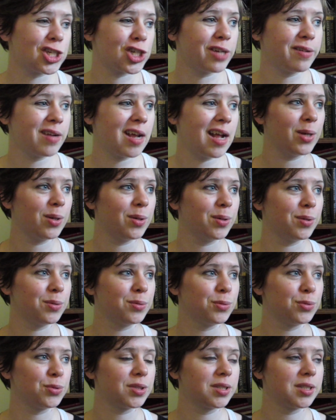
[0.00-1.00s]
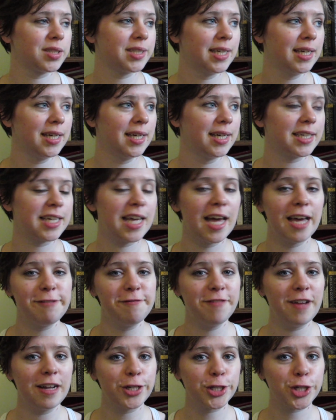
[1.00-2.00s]
John, who's
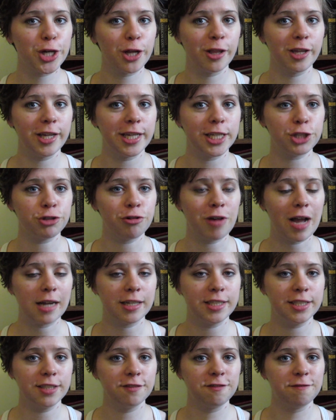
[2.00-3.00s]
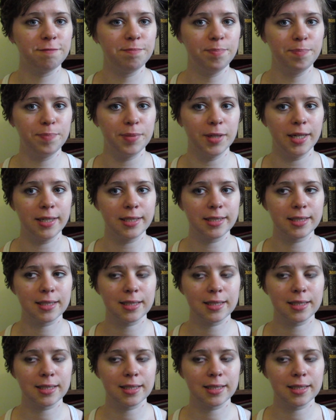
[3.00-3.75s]
conventionally attractive, but